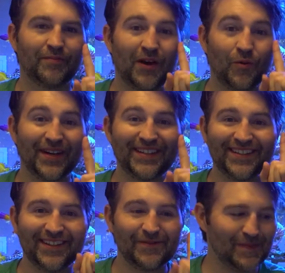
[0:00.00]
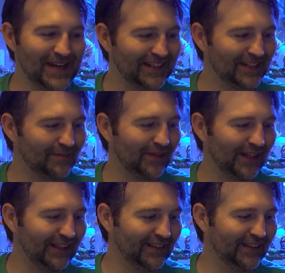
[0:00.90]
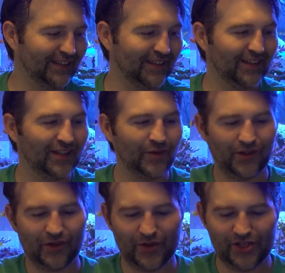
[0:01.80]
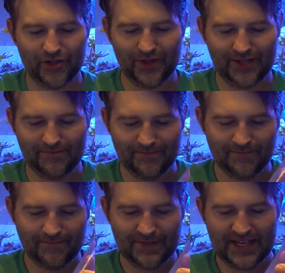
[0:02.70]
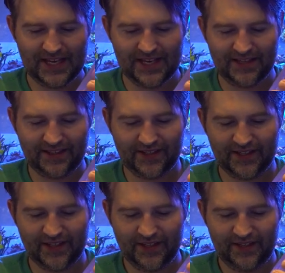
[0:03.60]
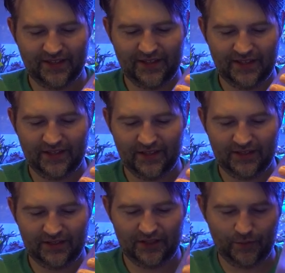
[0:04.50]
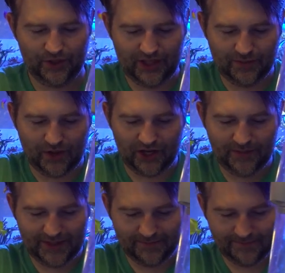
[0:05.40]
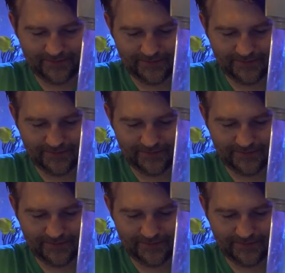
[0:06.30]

my one main complaint with the original one is to put the bottom in,